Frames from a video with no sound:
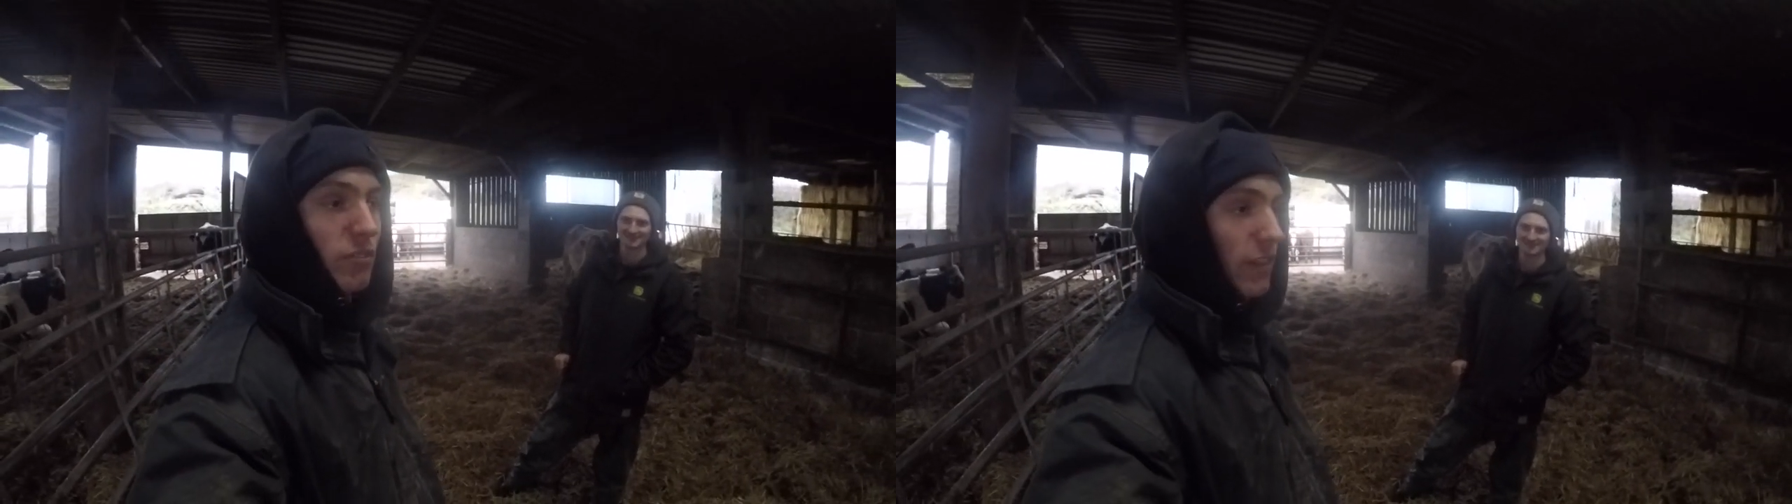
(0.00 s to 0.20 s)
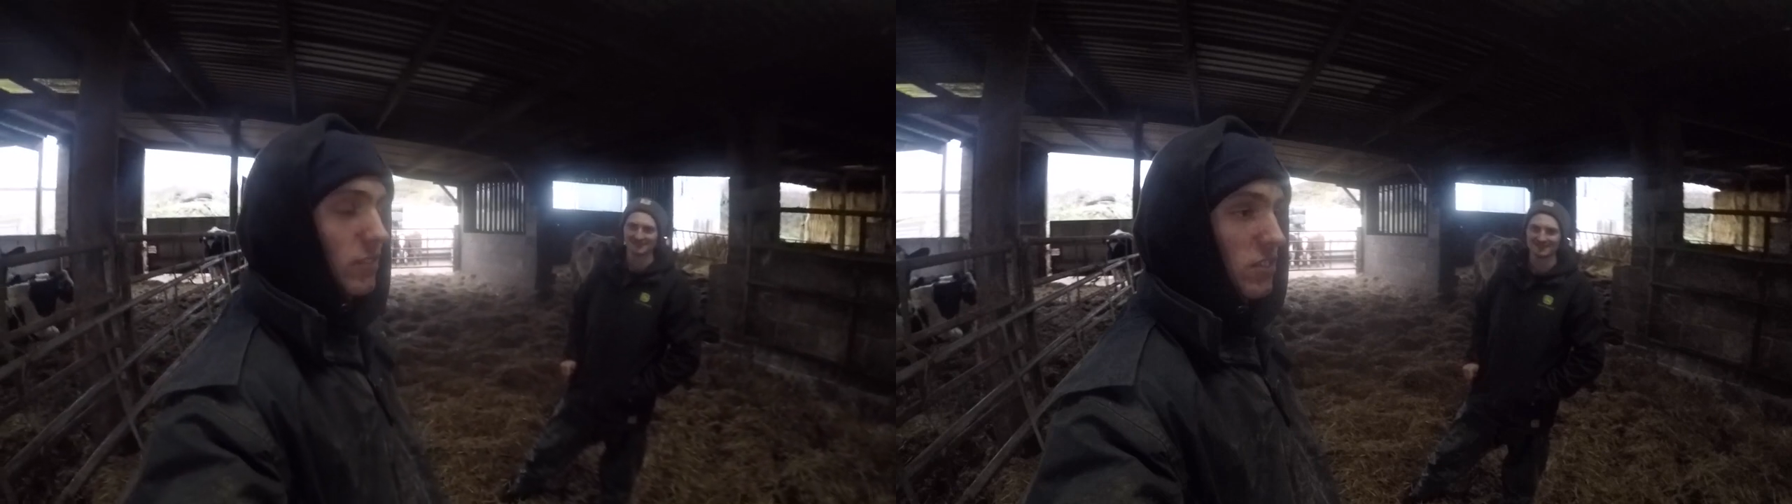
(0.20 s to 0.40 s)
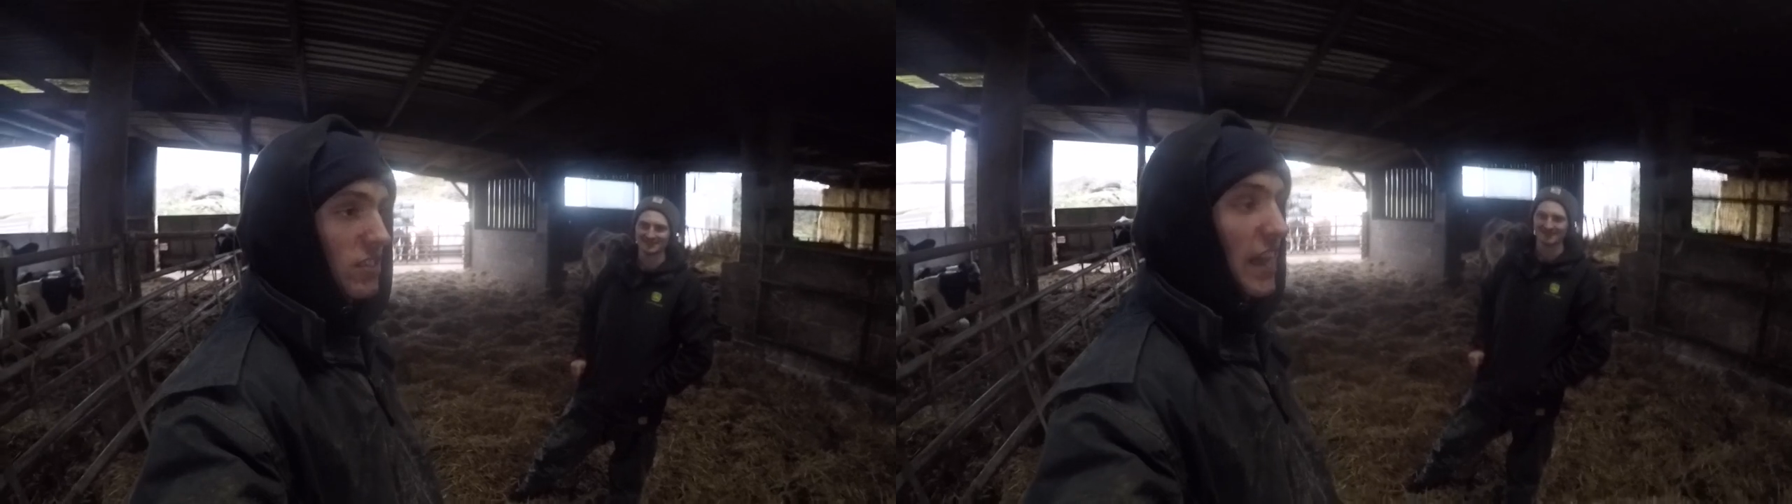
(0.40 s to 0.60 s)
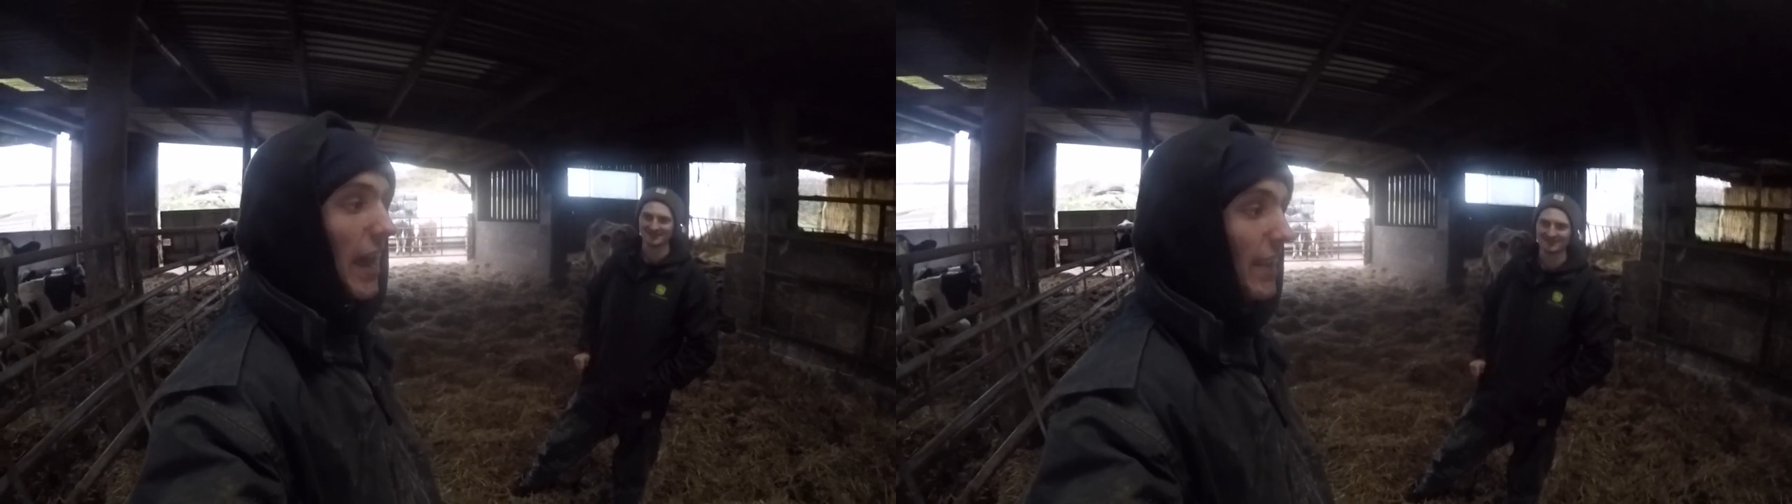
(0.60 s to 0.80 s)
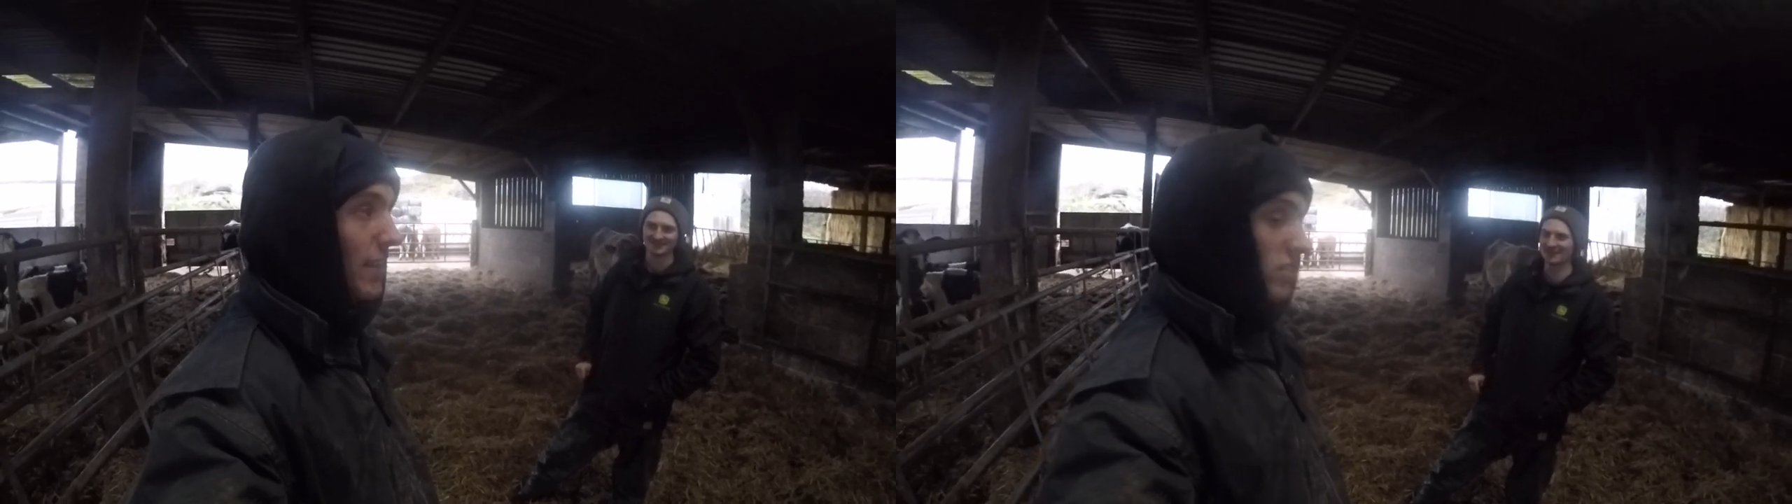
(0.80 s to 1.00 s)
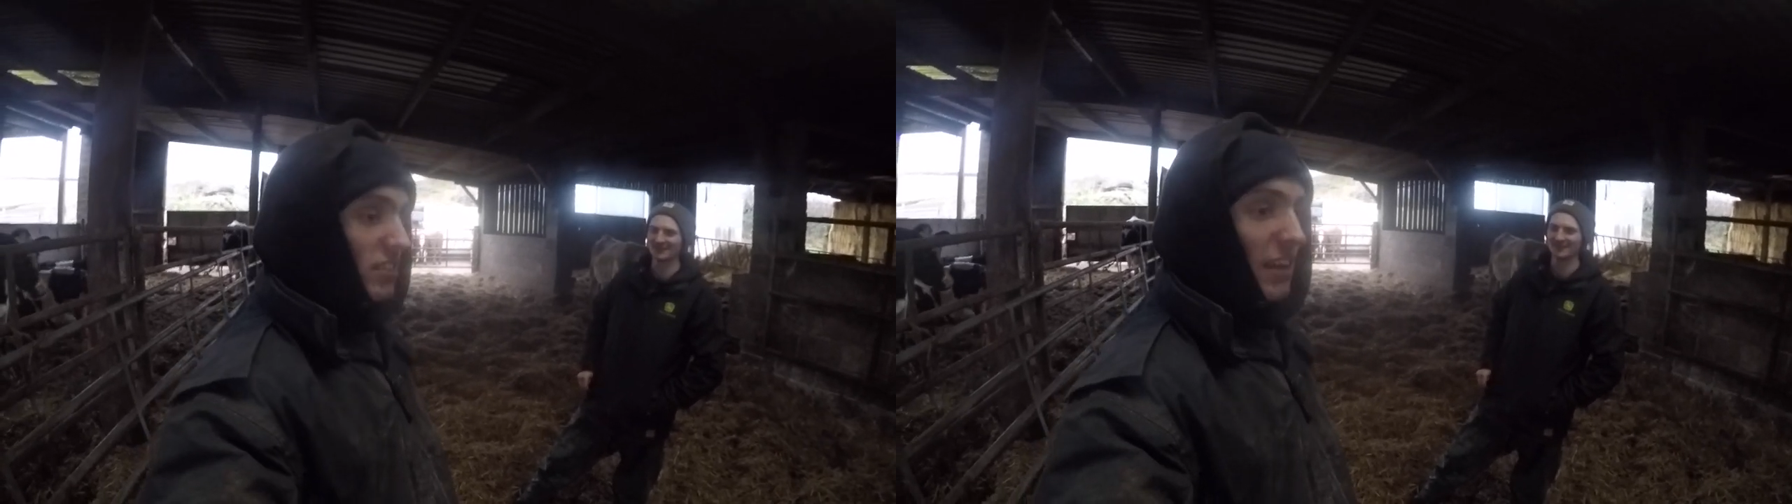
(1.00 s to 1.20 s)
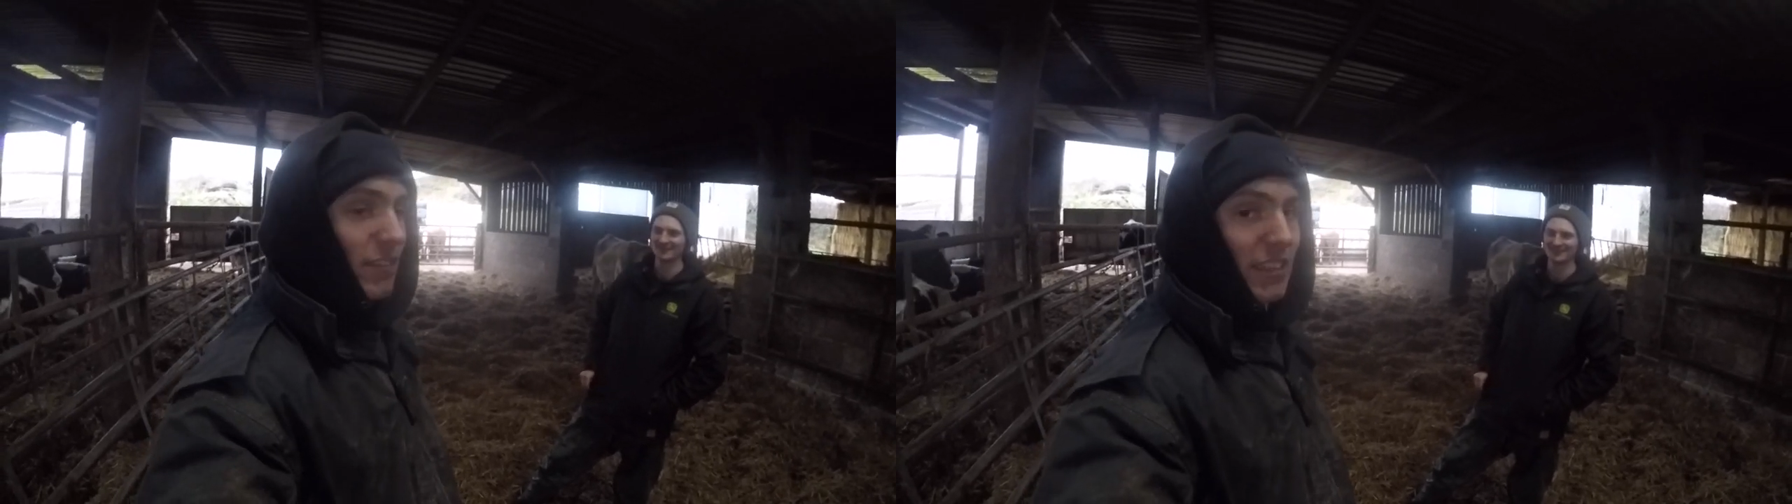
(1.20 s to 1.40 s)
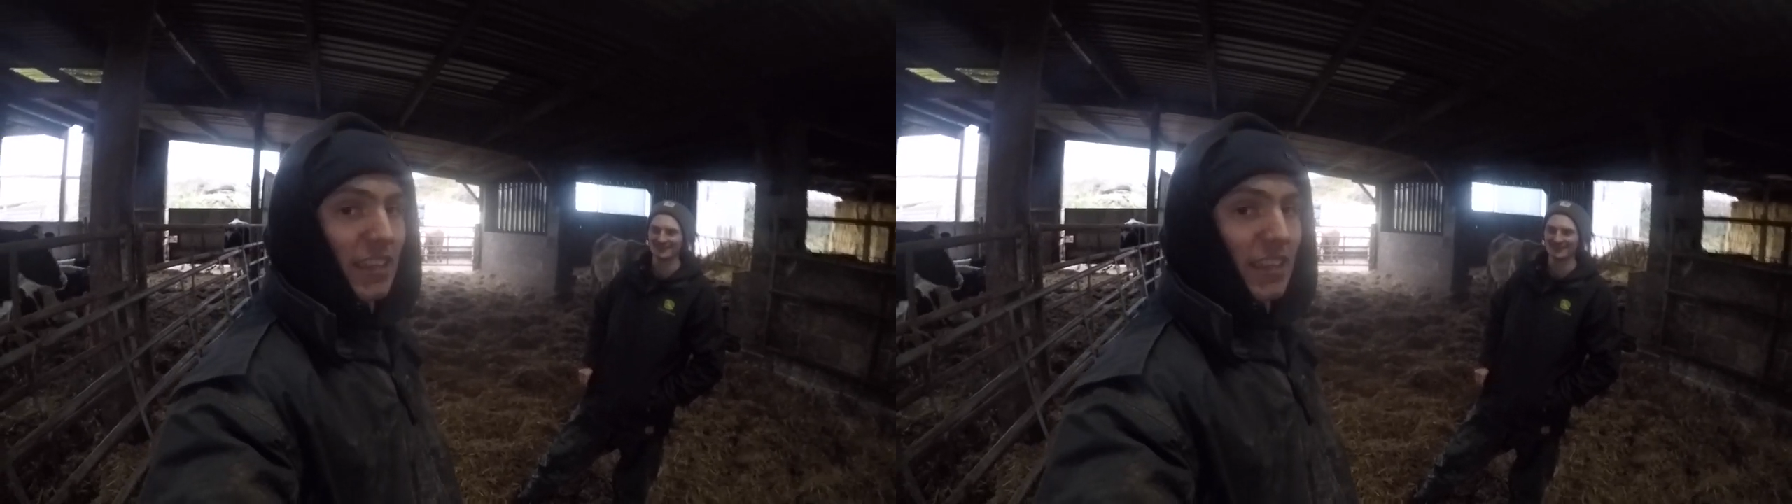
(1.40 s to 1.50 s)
510, 70